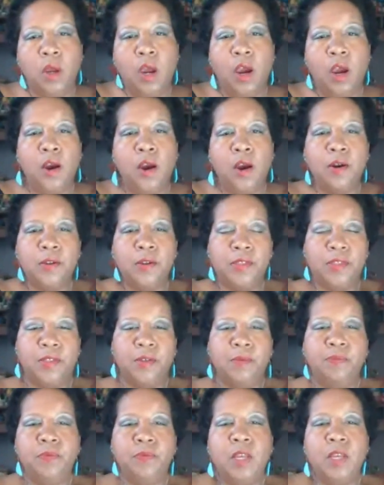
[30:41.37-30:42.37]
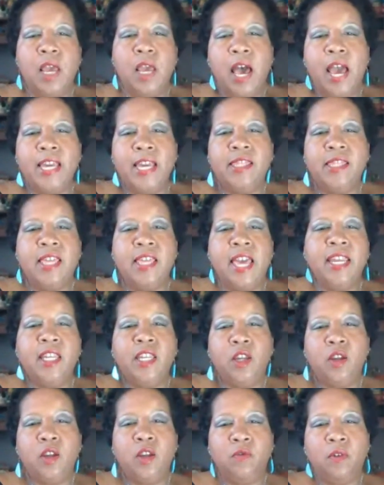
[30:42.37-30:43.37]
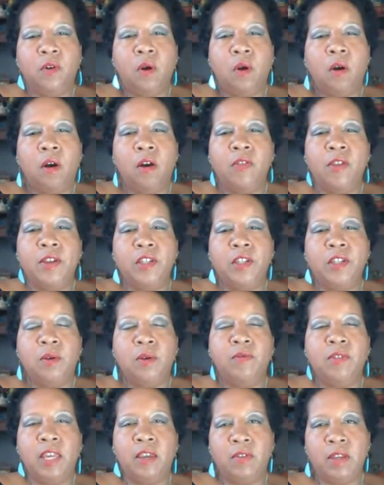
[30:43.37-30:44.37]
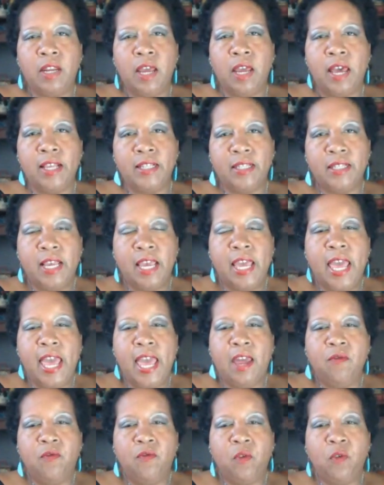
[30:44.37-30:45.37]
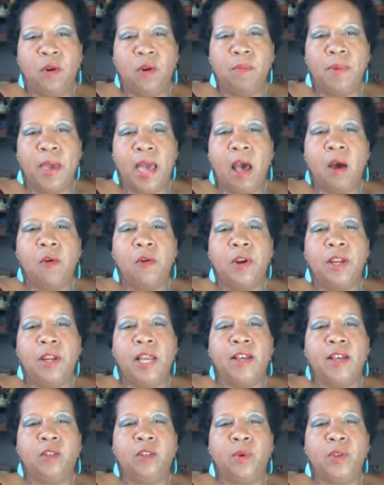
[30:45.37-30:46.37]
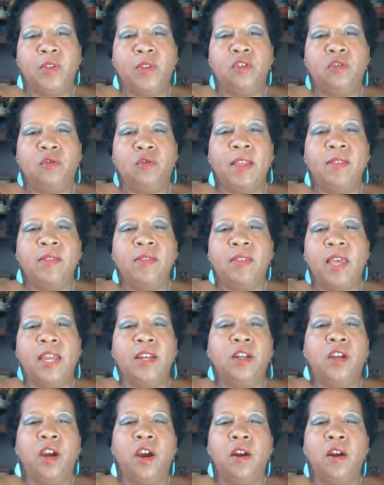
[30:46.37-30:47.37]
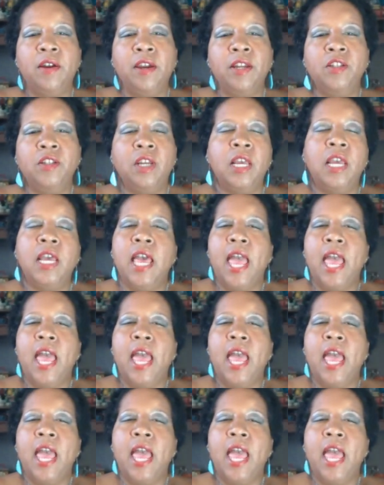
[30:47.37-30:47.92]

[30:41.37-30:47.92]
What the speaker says: Earth, I thank you for all that you have given us and for empowering us with strength and courage